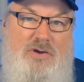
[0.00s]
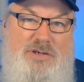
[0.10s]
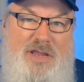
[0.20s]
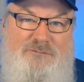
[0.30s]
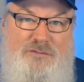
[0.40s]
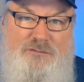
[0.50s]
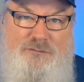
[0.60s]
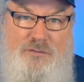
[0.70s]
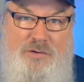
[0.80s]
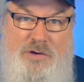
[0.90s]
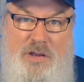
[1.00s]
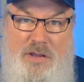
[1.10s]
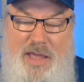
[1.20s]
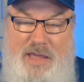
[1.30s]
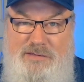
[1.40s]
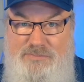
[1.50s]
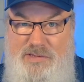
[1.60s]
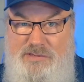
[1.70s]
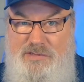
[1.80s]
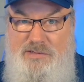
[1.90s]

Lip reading: never afford as a business